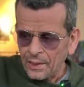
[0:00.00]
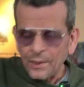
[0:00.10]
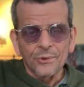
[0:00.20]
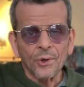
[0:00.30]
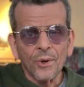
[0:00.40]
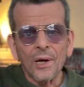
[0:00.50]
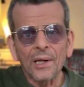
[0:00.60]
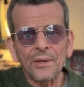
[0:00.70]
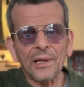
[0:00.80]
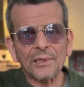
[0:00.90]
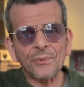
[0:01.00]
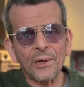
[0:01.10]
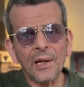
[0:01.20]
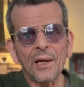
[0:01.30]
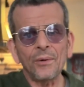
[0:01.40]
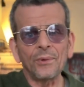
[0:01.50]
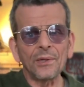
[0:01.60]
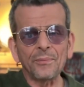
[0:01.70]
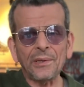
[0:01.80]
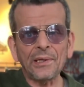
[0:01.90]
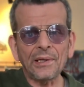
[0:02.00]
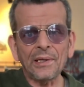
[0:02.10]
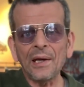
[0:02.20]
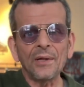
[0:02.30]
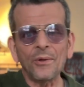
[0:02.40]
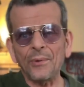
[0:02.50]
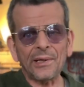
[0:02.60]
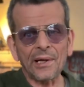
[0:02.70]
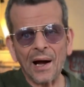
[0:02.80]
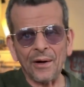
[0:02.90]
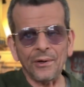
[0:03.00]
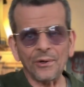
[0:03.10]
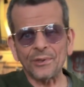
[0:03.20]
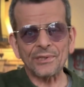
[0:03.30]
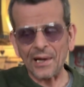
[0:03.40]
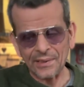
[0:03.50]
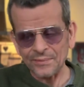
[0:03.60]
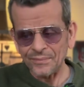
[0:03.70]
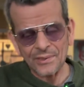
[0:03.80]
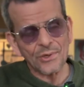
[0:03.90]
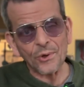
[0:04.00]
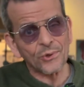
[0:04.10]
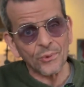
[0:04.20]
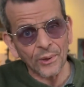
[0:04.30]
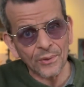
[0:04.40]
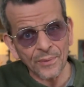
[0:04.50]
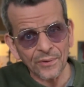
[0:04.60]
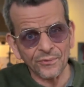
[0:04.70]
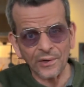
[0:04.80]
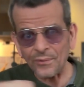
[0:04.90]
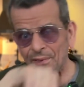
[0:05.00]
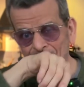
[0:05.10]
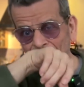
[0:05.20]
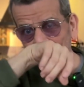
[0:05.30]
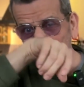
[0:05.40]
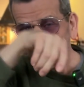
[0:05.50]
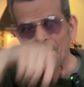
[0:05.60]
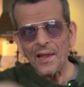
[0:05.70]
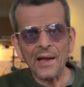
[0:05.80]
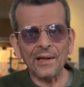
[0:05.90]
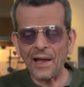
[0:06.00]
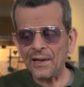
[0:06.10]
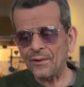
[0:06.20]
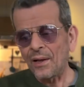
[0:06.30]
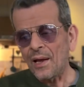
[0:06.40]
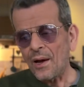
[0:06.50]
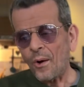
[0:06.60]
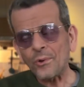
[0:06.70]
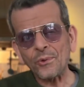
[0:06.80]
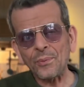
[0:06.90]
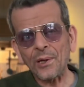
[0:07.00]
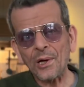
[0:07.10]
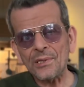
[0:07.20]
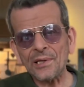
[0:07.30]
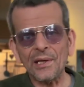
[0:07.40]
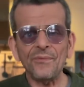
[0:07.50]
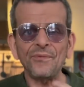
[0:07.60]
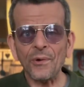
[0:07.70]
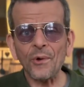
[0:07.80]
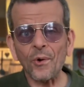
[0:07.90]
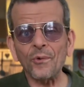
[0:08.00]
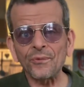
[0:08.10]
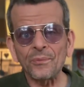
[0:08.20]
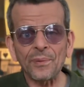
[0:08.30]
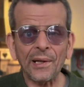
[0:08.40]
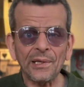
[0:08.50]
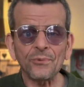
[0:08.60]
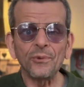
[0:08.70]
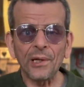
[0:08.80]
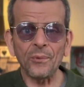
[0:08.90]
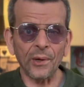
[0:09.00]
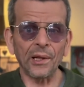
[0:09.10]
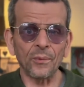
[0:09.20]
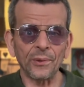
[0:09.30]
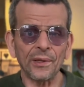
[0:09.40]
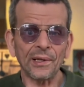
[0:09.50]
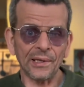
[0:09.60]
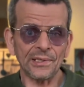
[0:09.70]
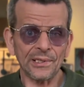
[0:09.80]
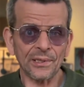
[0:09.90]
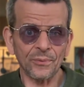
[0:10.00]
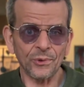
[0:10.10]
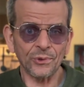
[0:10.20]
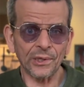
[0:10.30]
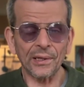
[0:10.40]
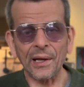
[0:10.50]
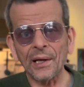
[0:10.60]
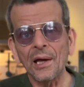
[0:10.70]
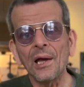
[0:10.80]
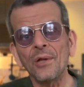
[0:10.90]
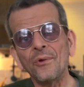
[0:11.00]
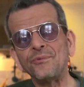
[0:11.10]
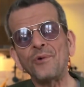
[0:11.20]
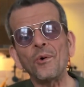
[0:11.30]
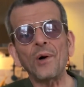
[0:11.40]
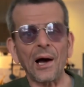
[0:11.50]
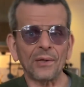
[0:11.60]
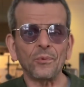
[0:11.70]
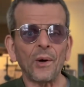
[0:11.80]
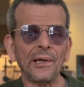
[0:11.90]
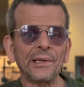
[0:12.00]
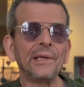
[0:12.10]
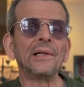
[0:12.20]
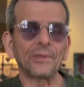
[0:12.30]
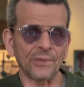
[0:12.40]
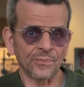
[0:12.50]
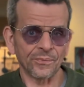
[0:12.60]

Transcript: So the next one will be the Red Iron Oxide. This is also one of my favorites, and also because it very often plays really well with the glazes I'm using, like the Folk Art White Gilt,